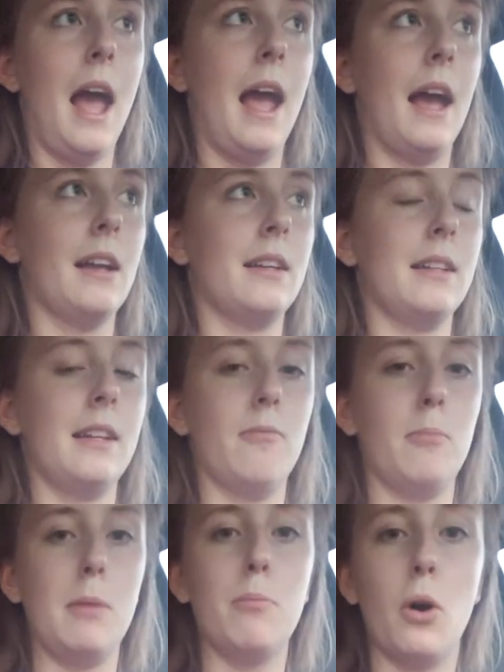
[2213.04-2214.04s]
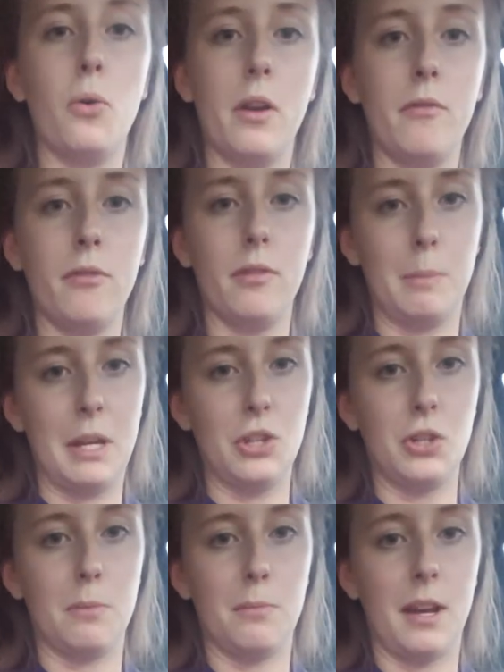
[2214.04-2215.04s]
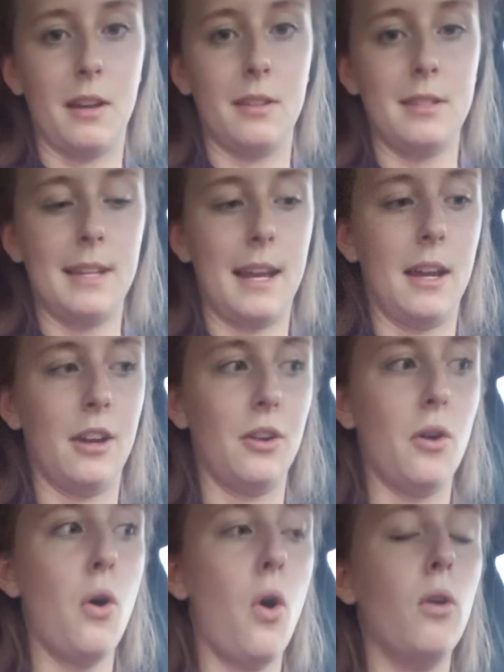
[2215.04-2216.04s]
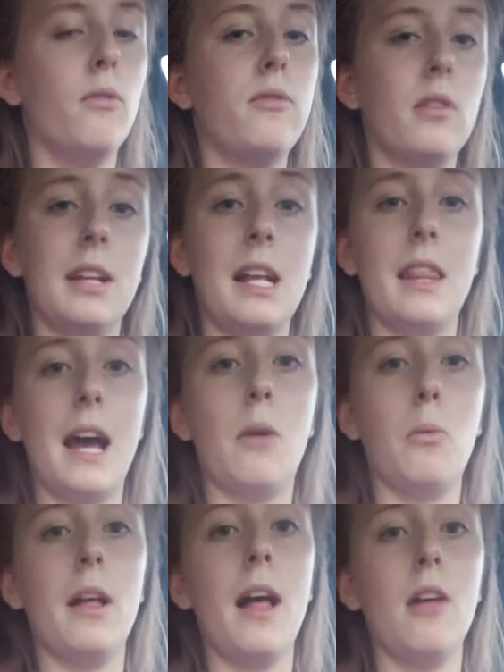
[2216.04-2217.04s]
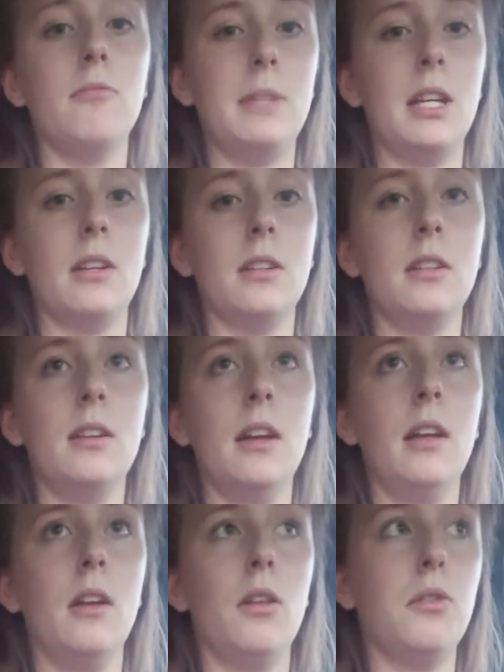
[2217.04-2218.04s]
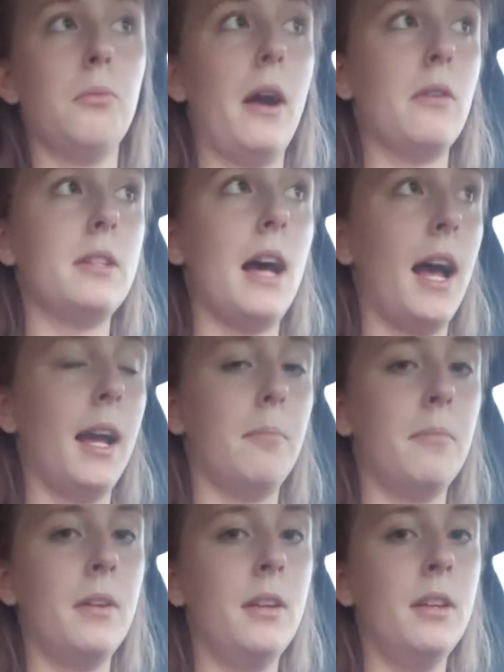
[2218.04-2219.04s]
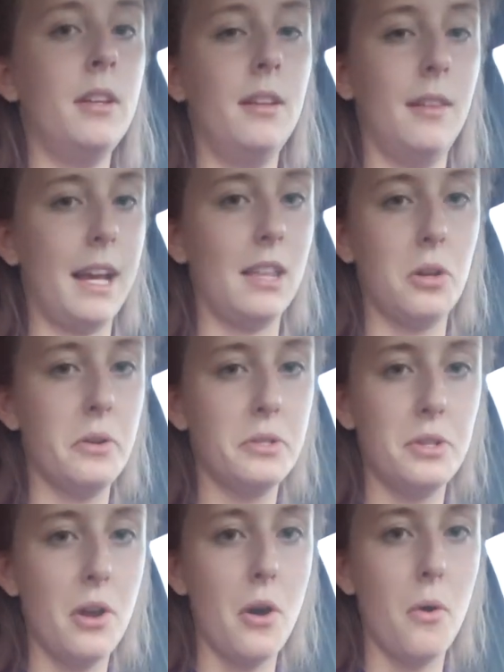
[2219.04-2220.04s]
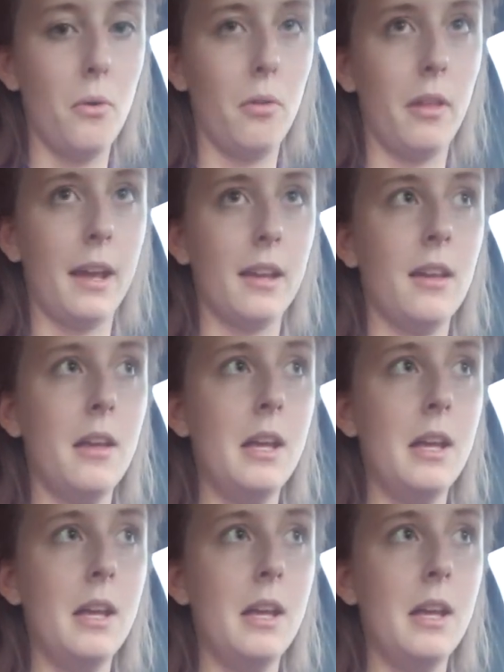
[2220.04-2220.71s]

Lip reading: and give me bone inflammation meds, and hopefully that will help me throughout time. Like, there's no like